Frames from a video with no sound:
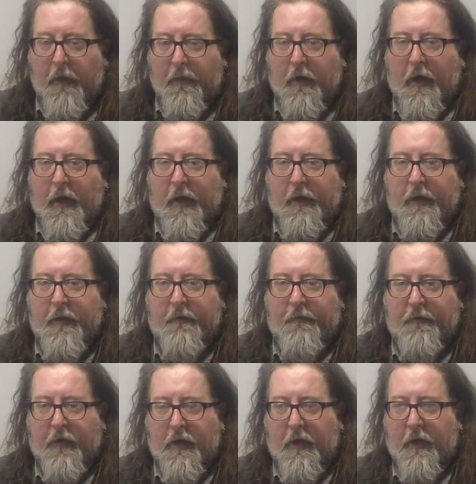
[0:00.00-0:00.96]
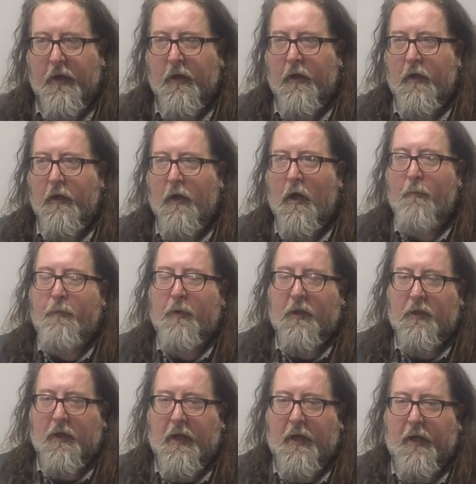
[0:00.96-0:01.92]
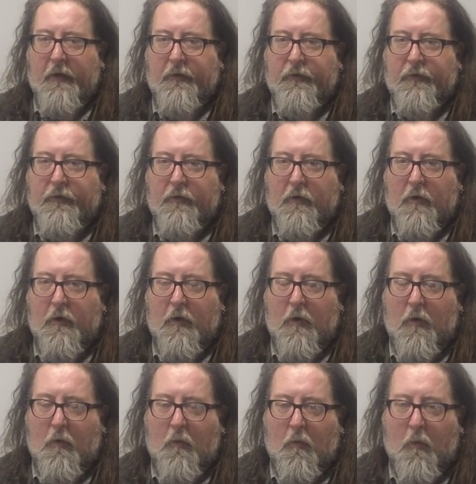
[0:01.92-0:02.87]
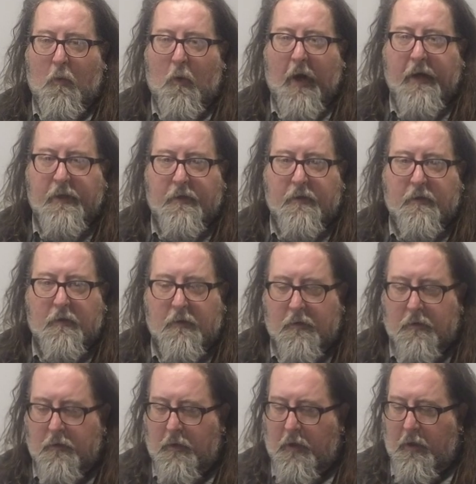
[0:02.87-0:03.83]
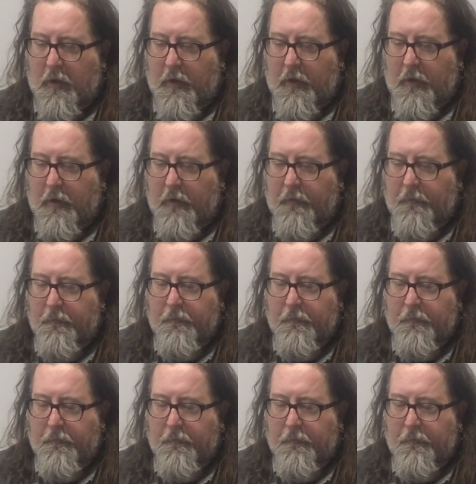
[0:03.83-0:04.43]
that if an upper class uh, white uh,